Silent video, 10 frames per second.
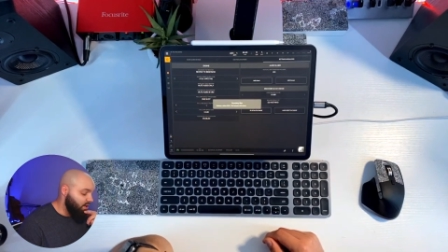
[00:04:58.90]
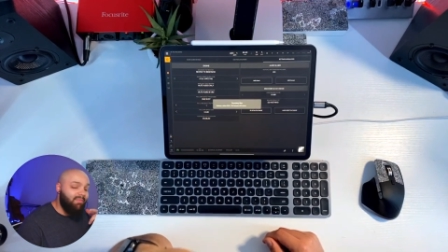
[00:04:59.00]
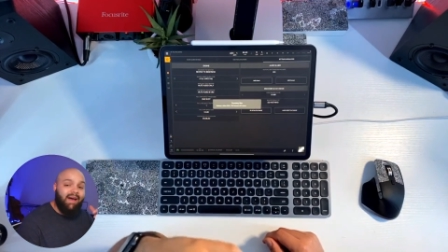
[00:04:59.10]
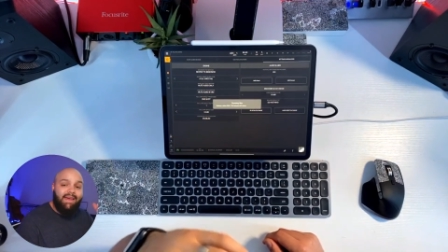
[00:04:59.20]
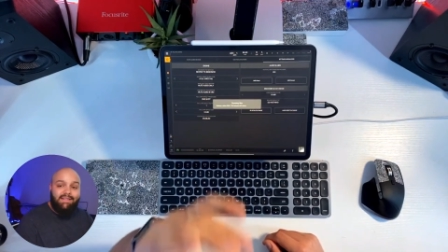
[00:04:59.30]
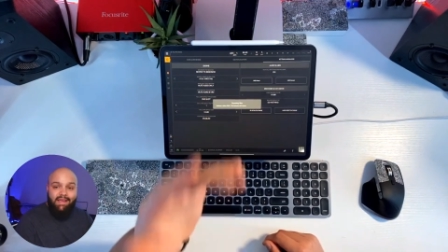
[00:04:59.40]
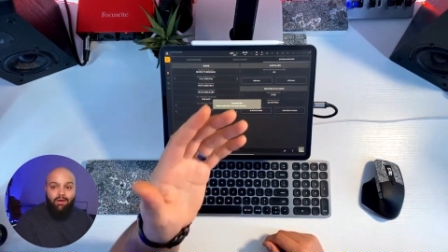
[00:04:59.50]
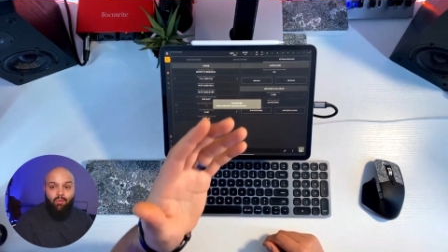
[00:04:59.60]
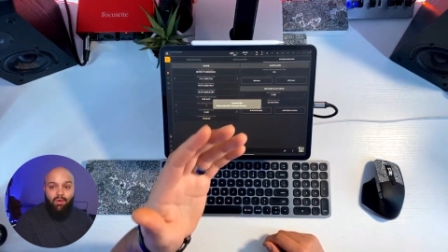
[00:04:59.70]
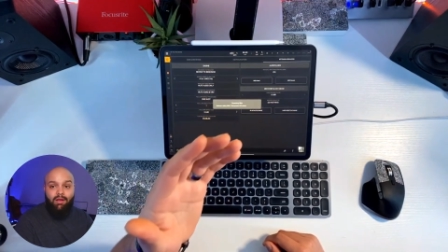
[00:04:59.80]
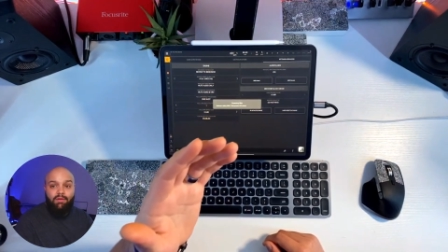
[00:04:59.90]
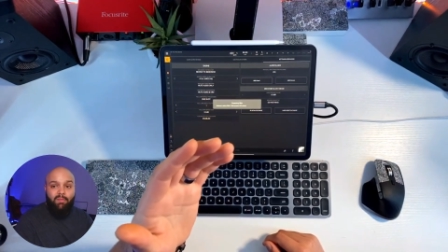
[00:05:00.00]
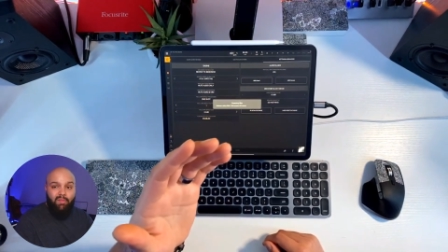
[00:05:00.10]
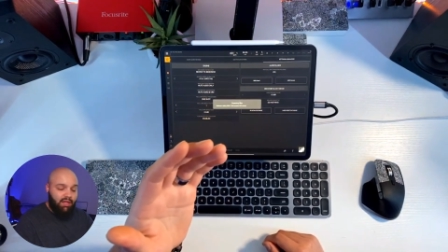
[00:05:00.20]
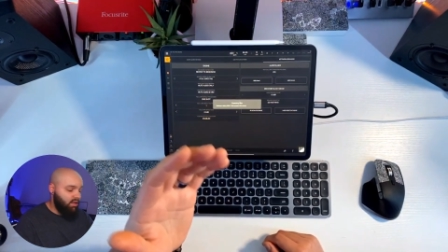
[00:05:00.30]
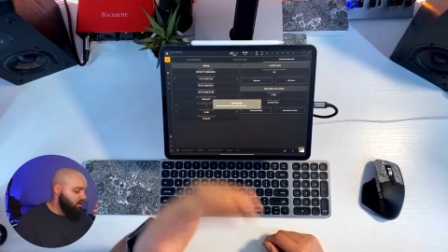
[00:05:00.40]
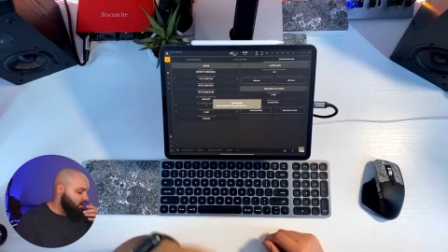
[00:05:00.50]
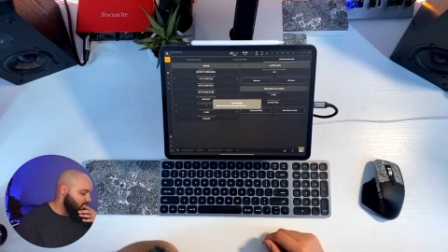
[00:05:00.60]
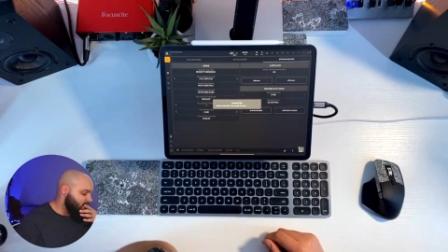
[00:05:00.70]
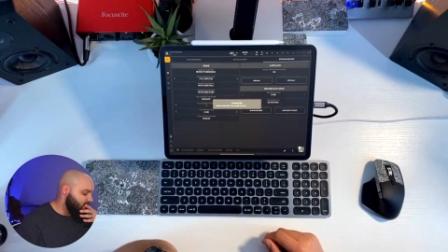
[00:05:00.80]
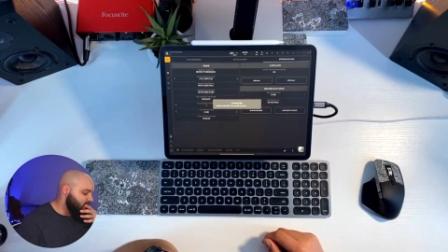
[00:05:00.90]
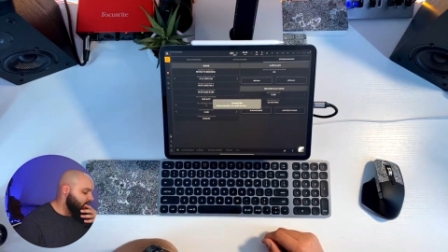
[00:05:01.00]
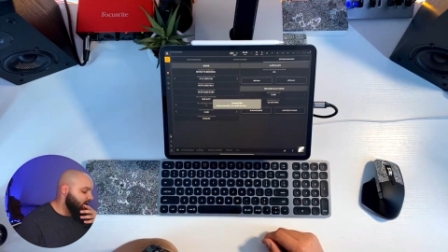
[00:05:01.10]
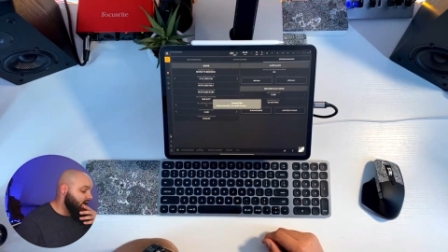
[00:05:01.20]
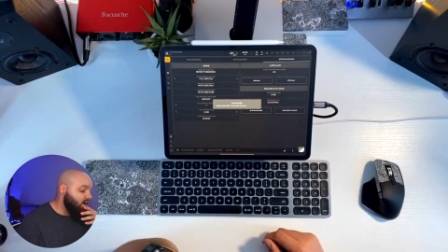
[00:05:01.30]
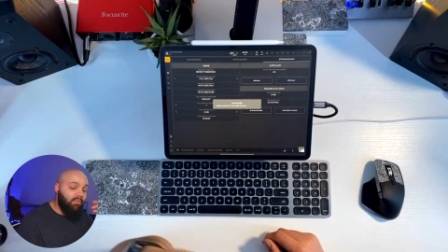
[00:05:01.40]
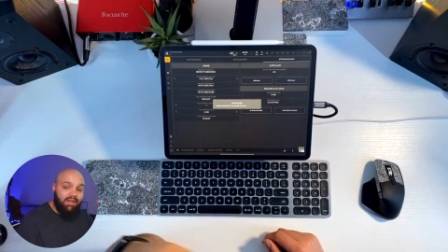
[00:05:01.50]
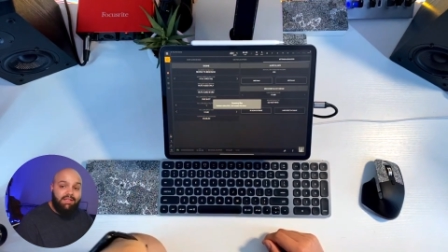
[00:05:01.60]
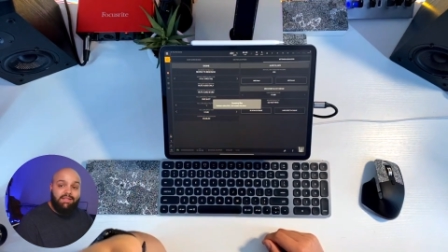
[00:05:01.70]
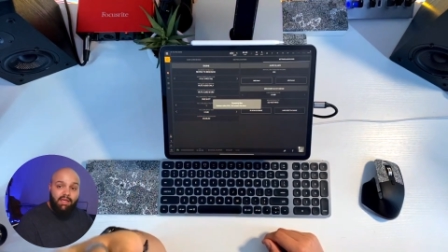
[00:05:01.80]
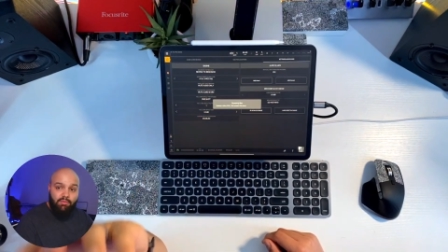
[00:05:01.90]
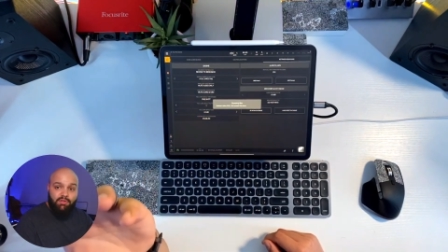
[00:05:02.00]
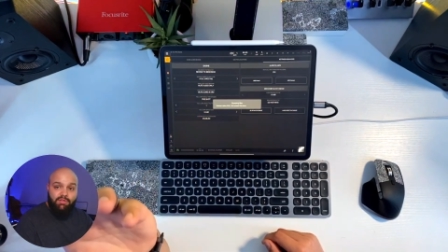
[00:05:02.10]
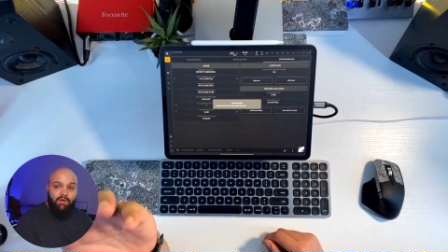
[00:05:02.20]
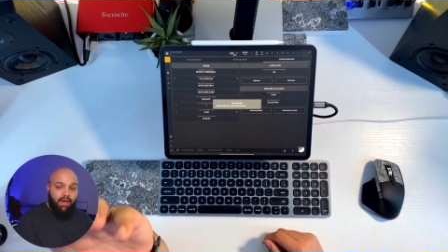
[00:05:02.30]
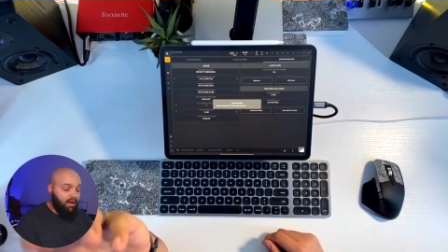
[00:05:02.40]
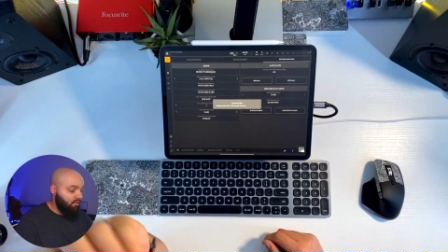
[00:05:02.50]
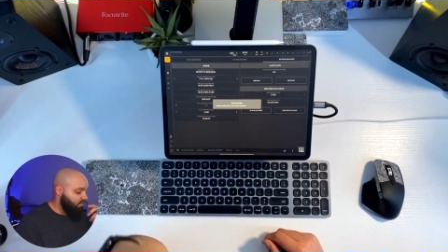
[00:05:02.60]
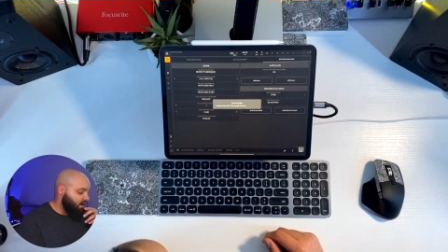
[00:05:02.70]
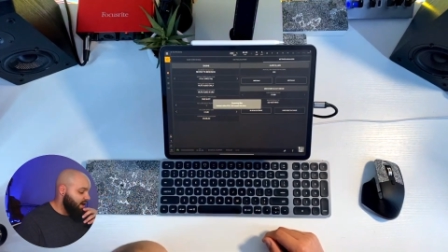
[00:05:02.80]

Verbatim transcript: might take a while depending on how many samples you have. I